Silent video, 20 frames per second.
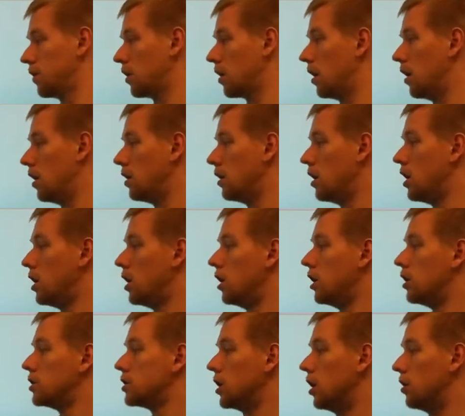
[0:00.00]
Okay?
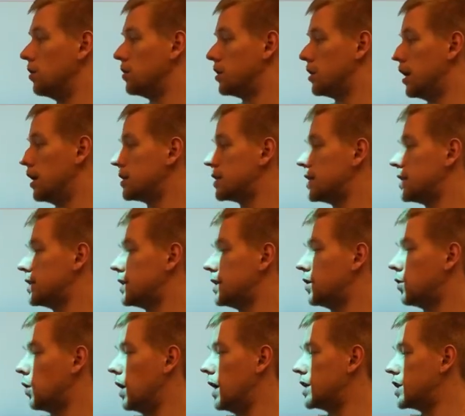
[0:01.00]
So, does
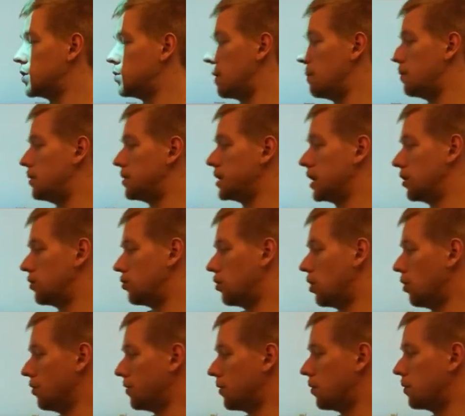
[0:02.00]
this equation represent
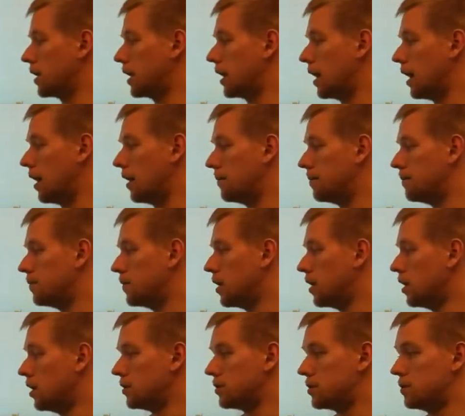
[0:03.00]
growth or decay?
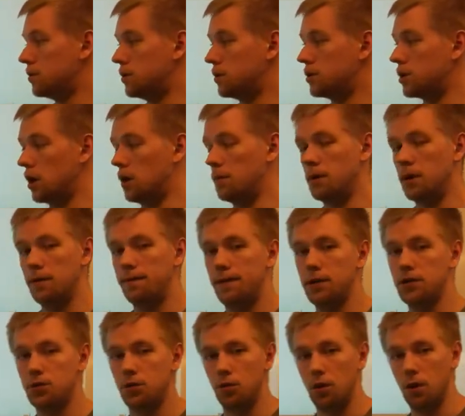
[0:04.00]
To determine if
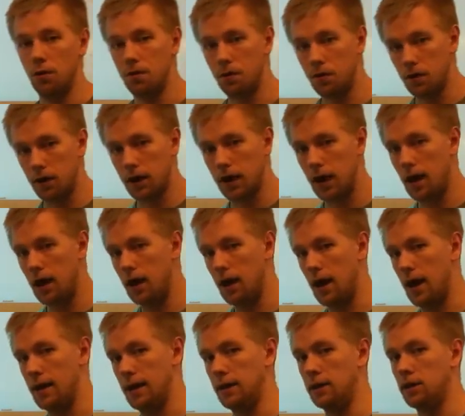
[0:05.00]
it's growth or
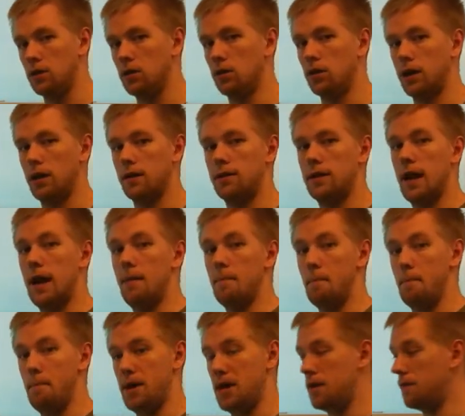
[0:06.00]
decay, I need to look at
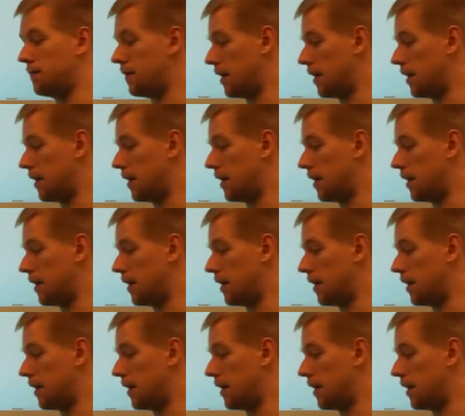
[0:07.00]
that b